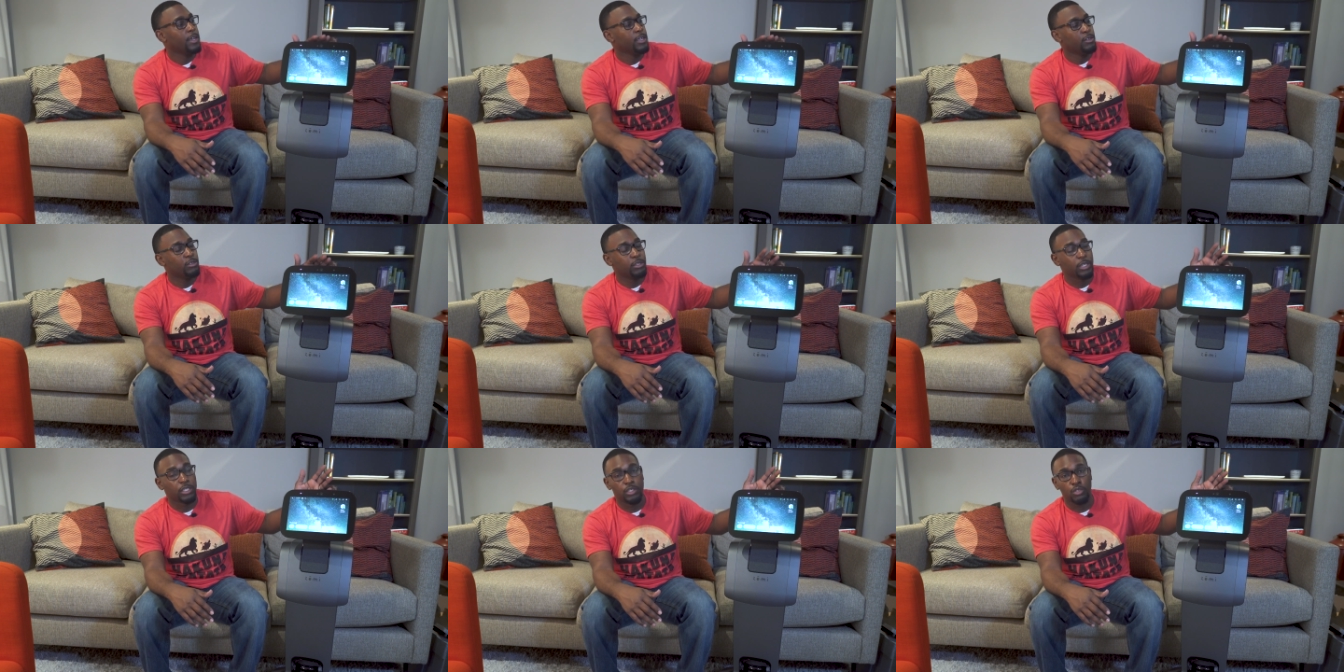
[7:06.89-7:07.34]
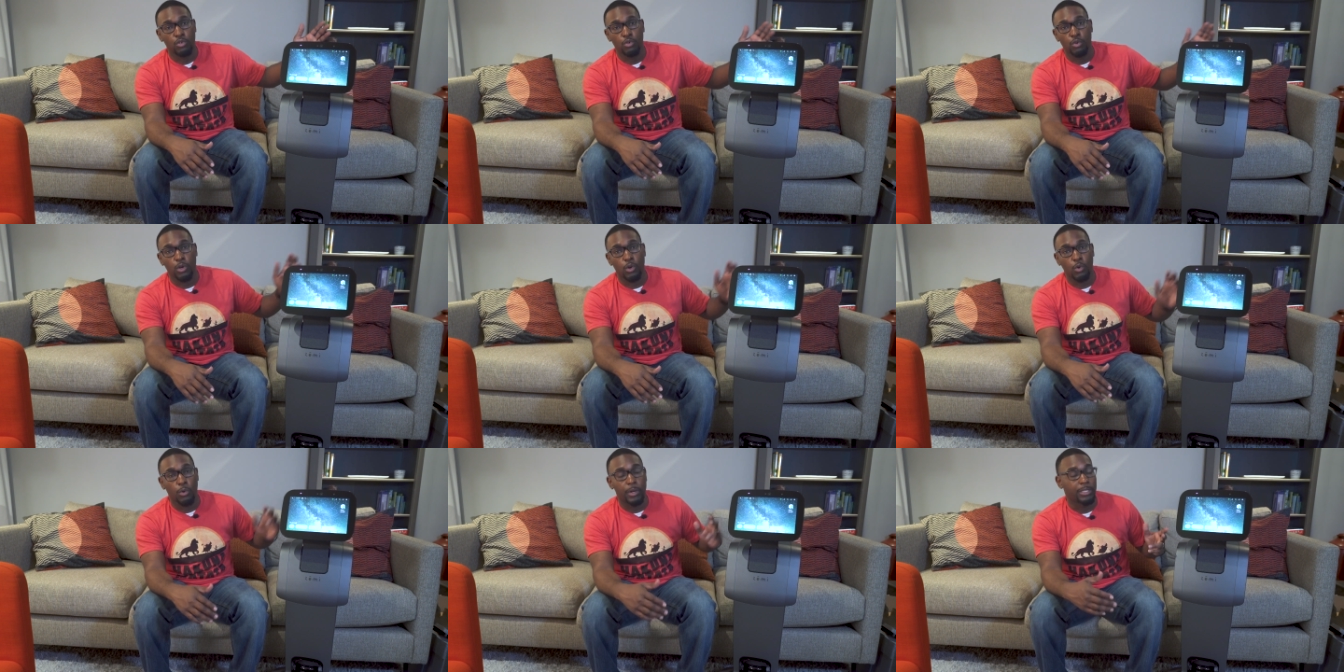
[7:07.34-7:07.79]
you just do
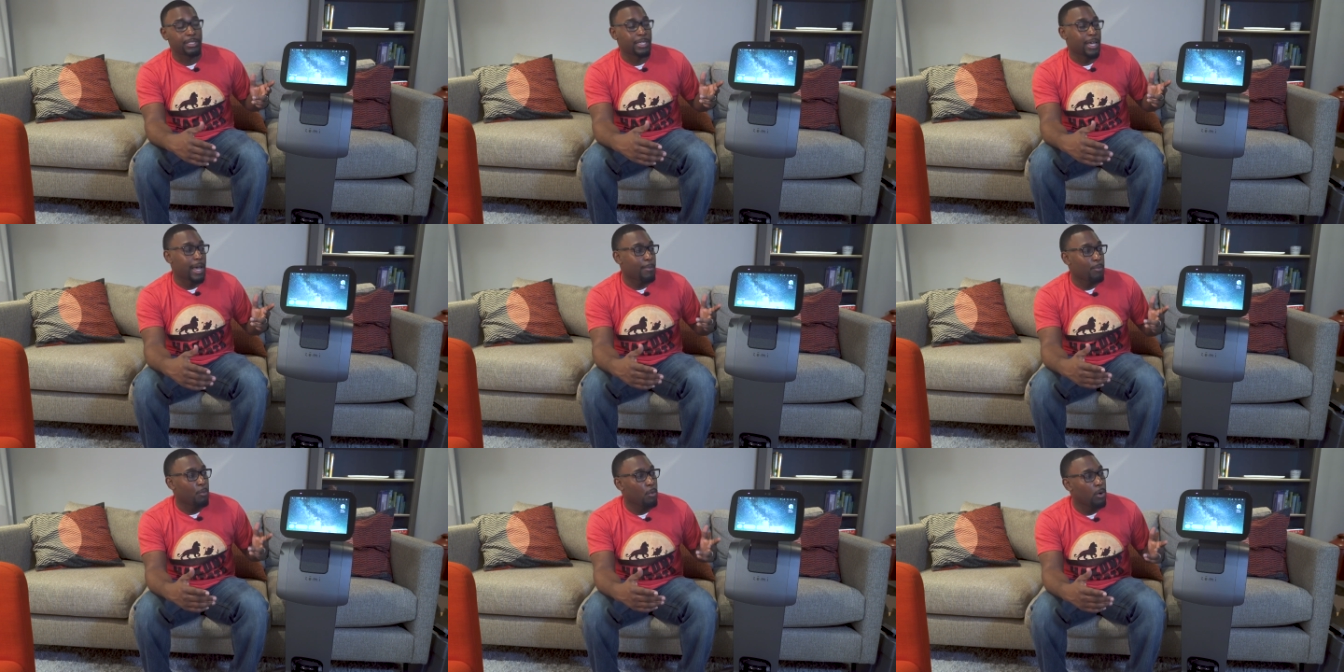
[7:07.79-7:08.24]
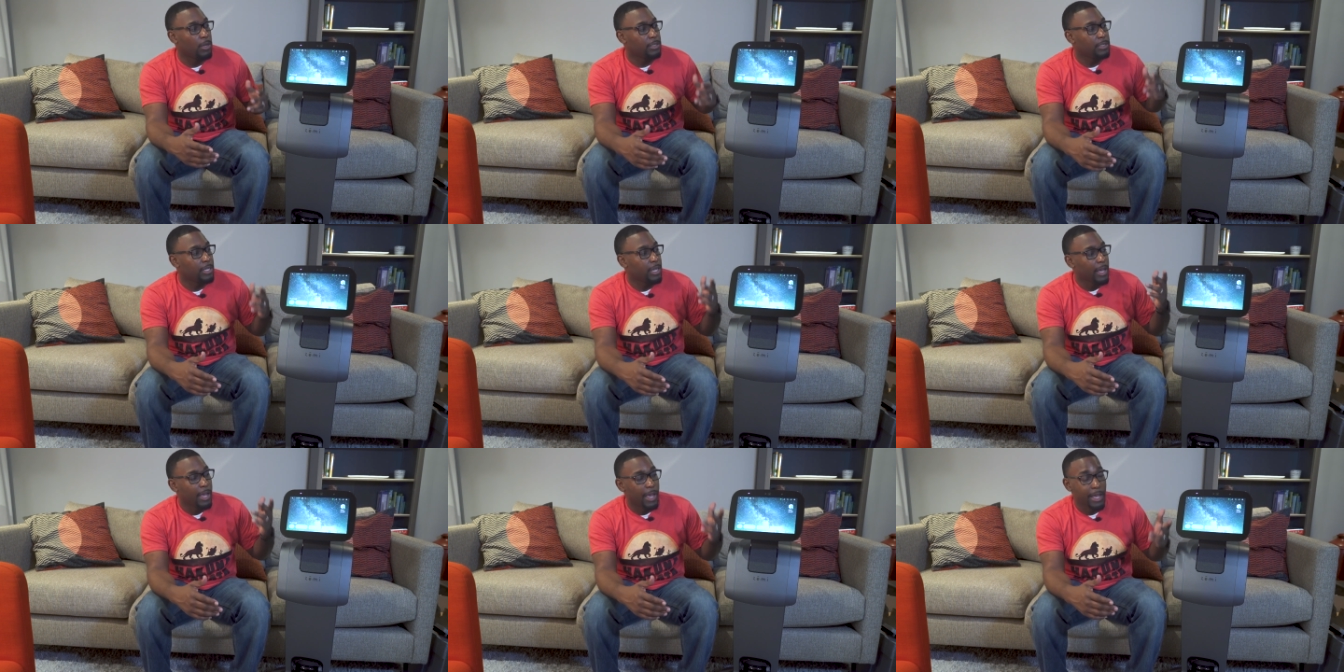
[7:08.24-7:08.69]
a quick tap
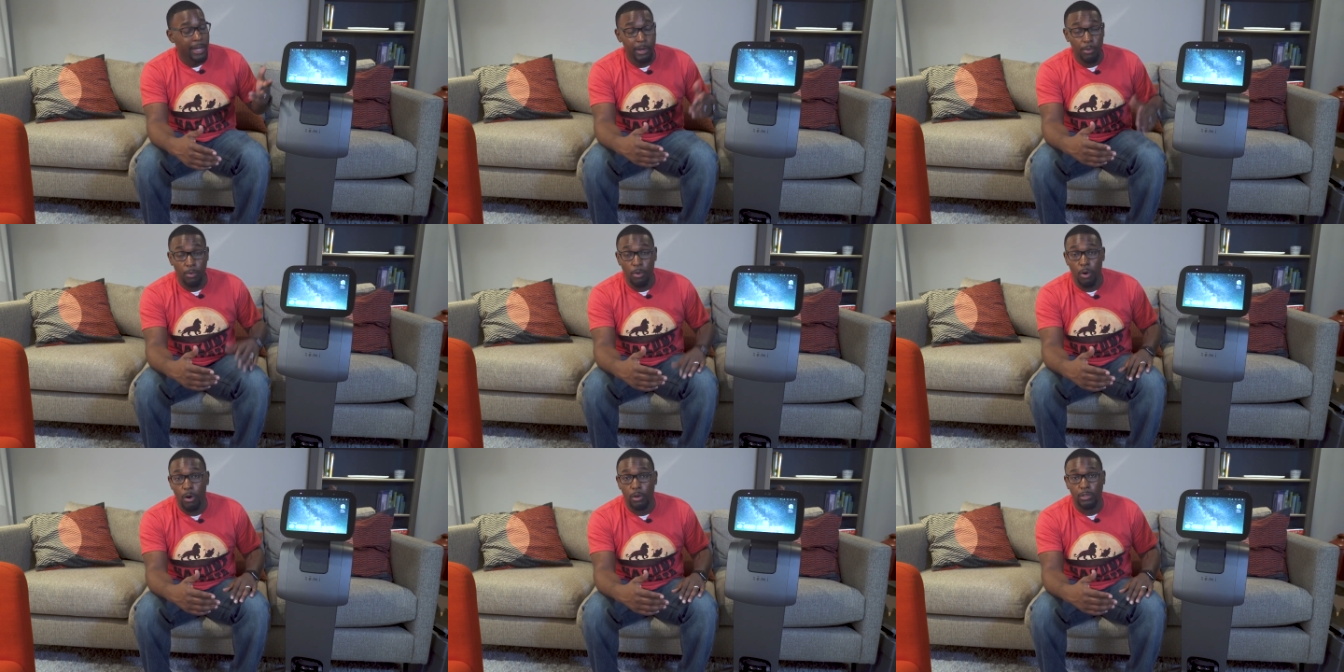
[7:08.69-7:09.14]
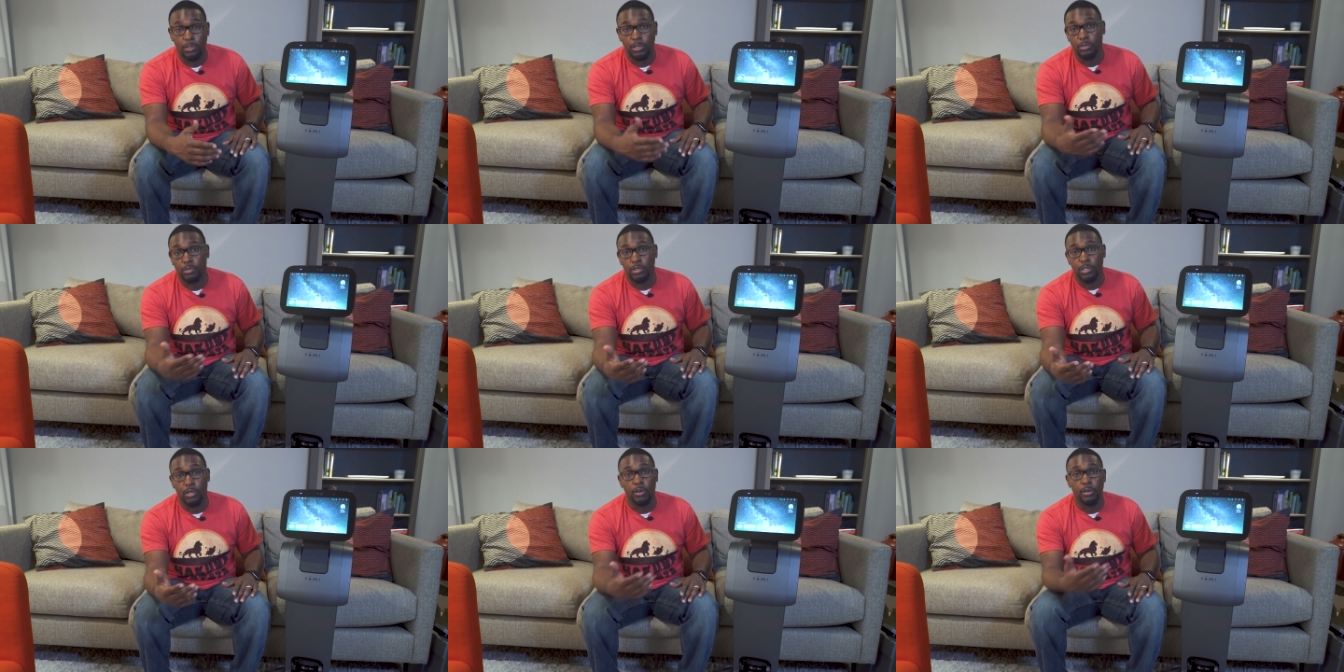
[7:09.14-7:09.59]
once and it will
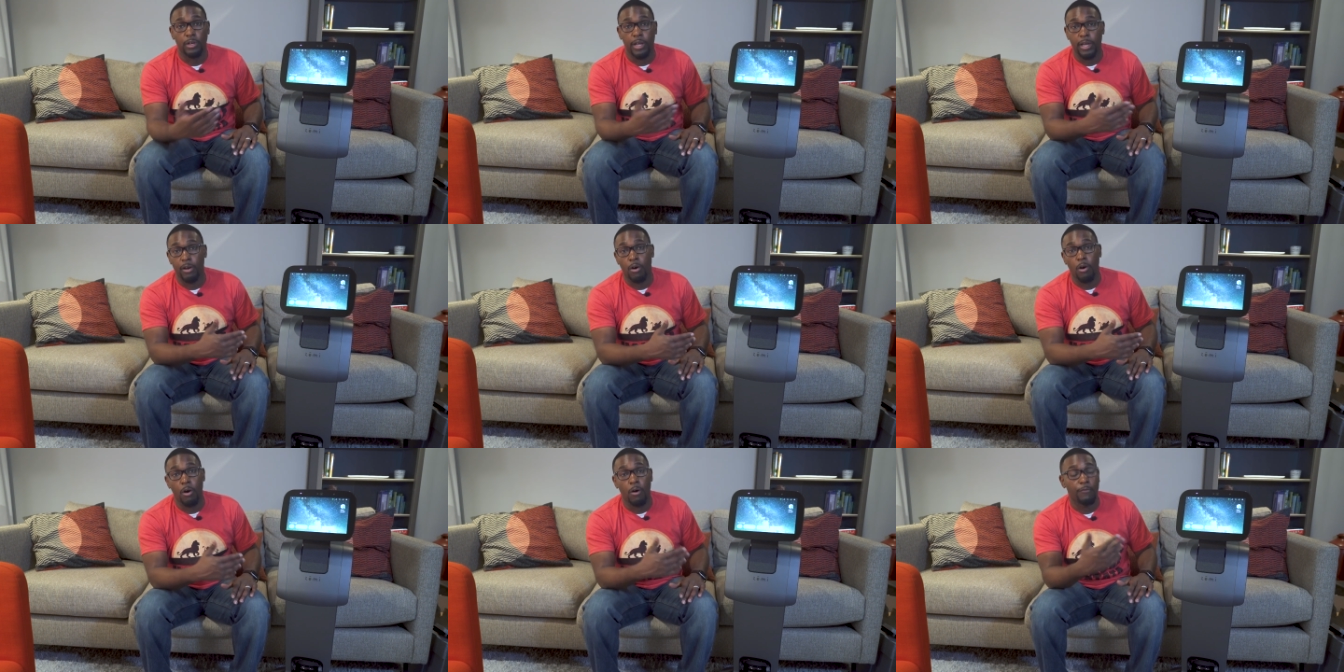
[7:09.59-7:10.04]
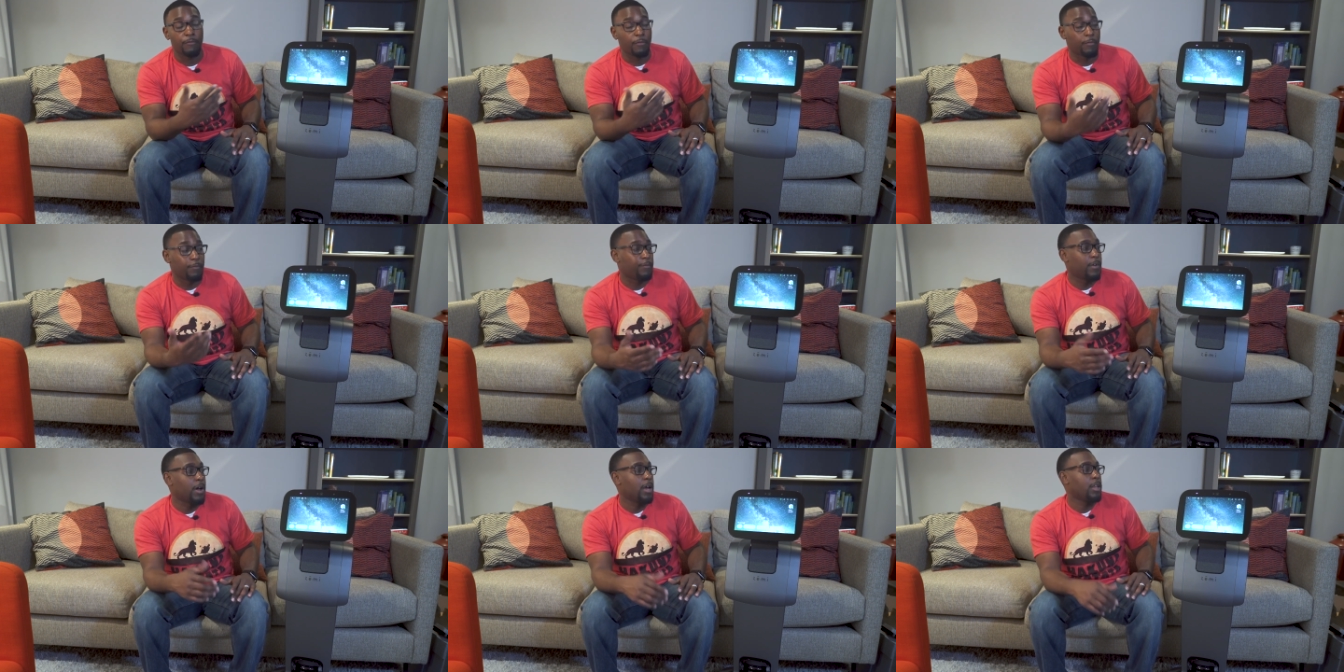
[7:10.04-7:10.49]
also turn that off
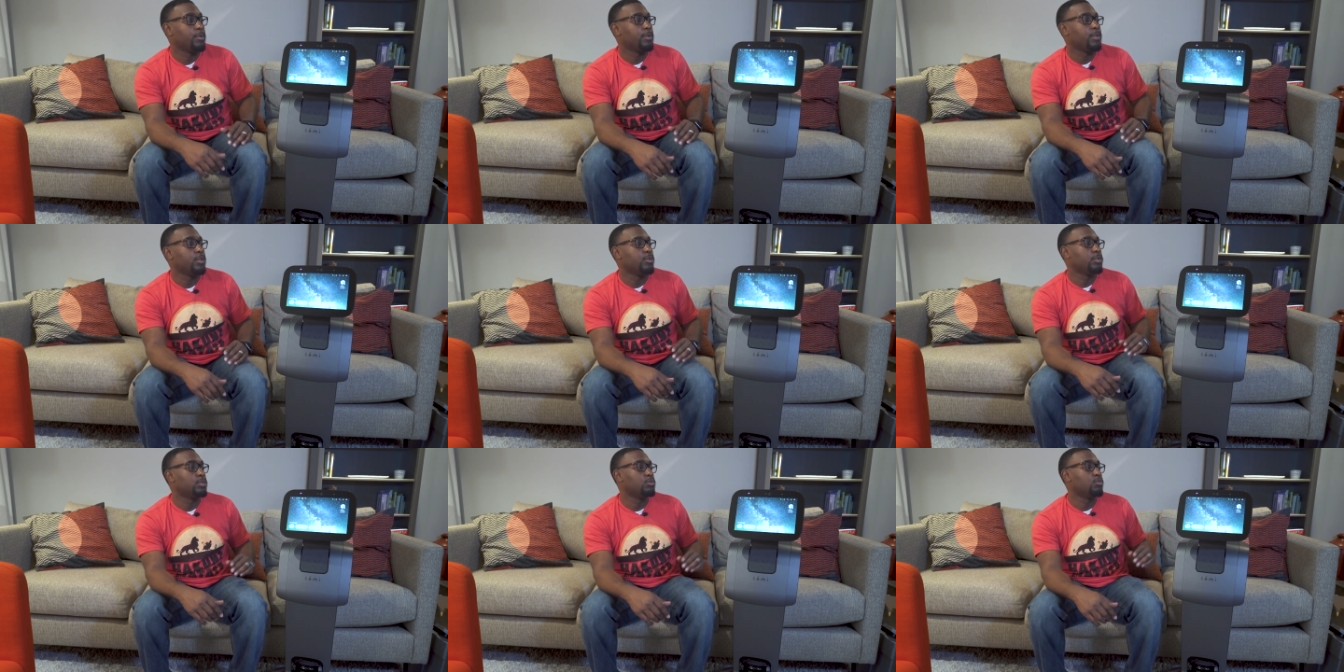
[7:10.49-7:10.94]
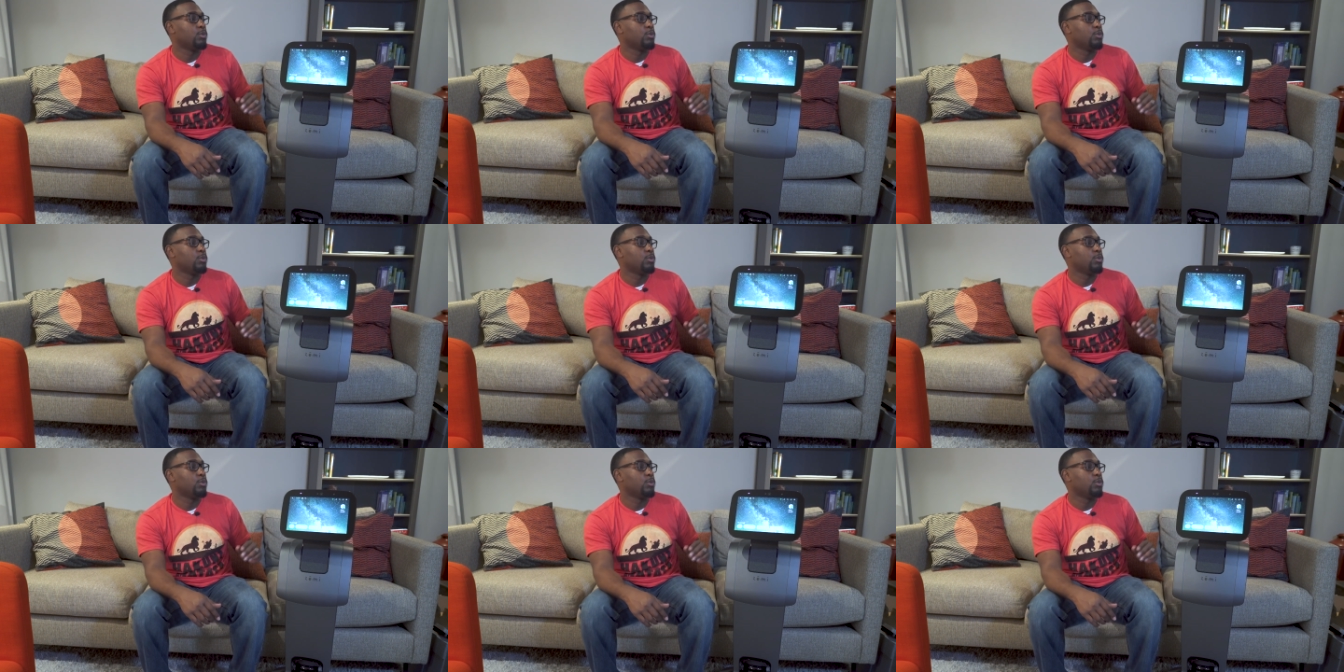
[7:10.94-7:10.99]
from following you as